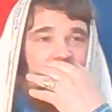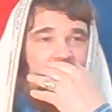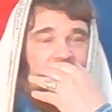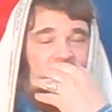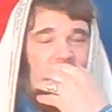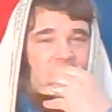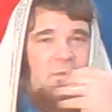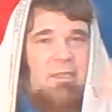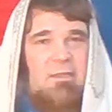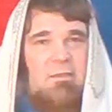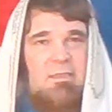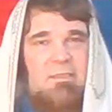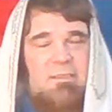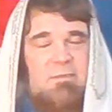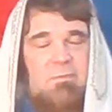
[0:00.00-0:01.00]
You know, they
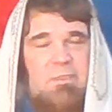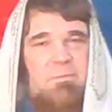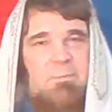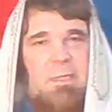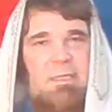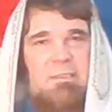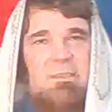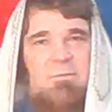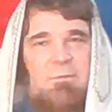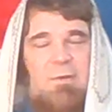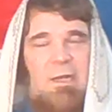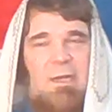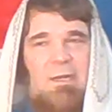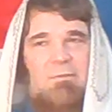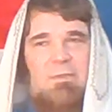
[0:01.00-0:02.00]
disrespect the
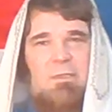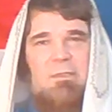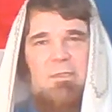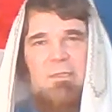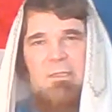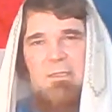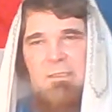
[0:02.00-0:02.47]
father.